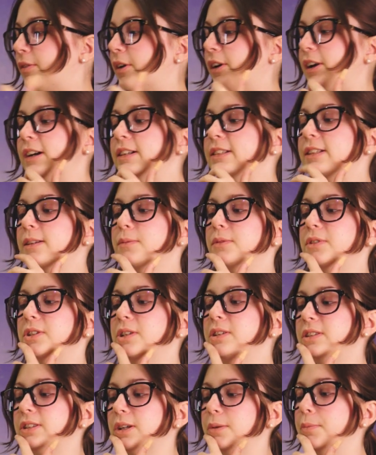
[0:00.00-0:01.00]
I got some
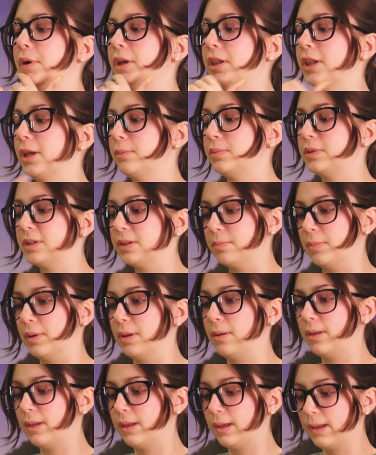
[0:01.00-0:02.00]
juice on my lips,
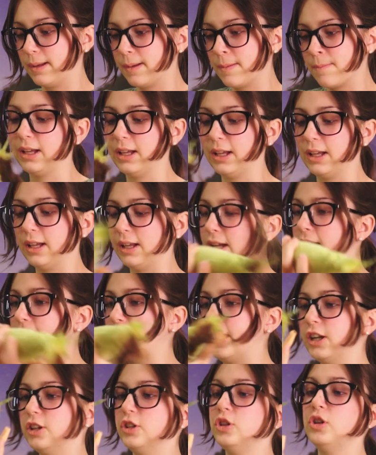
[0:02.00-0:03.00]
but
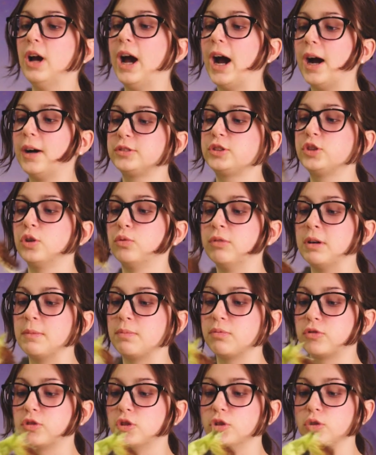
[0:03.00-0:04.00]
and you have to rip
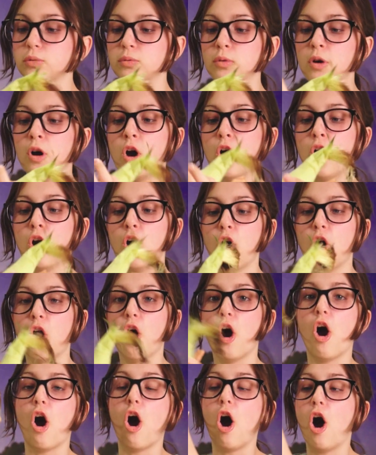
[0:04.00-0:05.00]
through
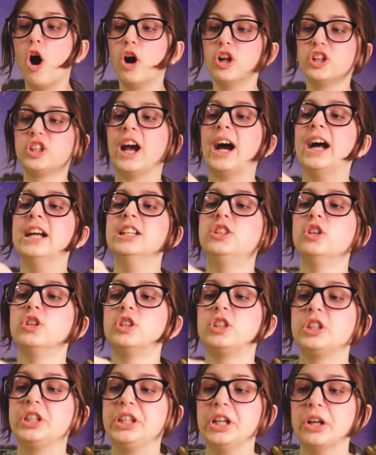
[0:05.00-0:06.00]
all, guys, there's
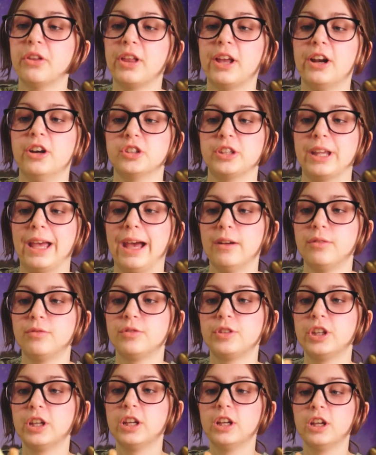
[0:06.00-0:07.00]
still layers
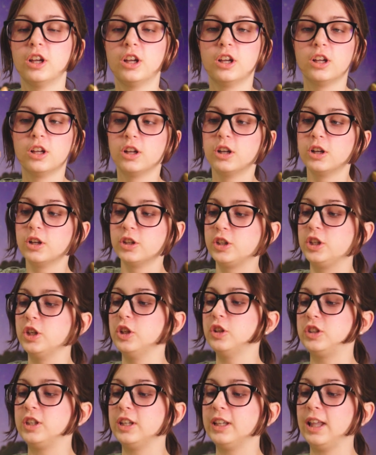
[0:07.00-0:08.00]
left. Do
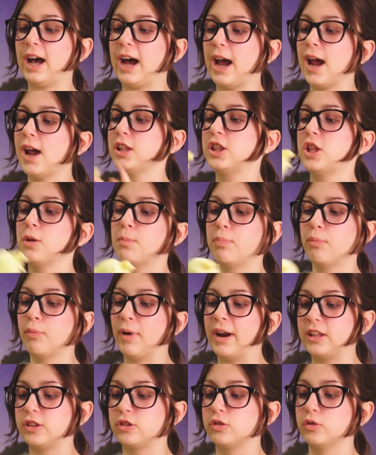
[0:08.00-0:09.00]
you see that? I had to
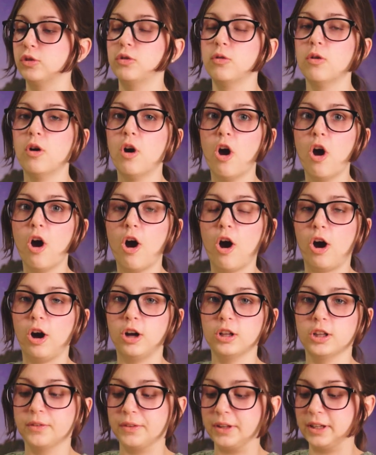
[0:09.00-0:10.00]
break through
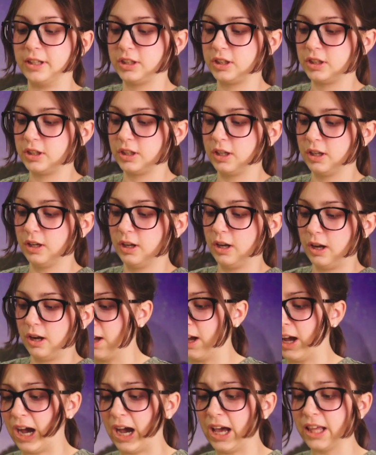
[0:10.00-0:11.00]
all of this.
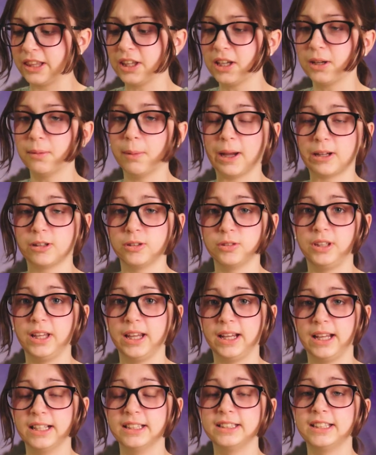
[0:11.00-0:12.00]
I think Michael
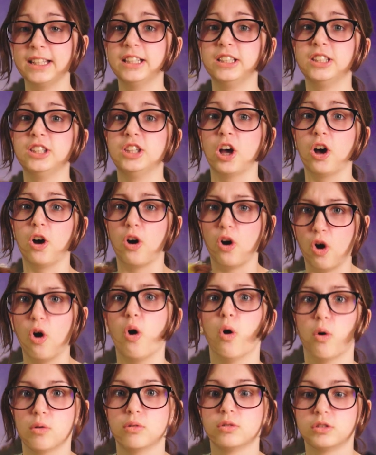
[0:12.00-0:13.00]
Dickens is the
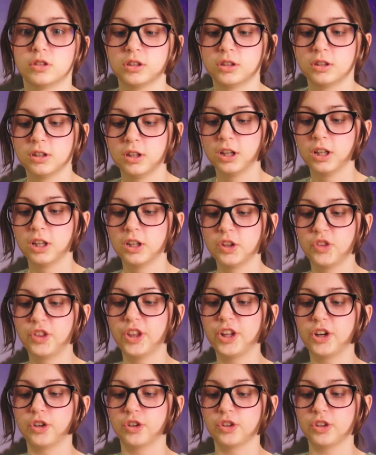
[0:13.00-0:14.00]
Hulk,
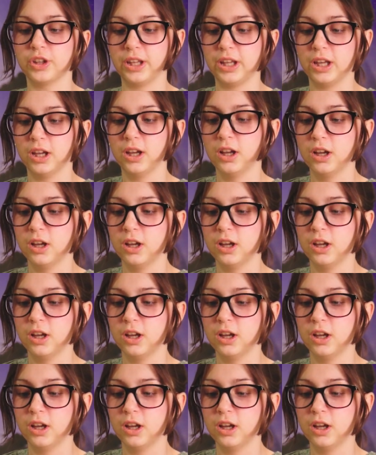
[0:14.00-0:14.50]
literally.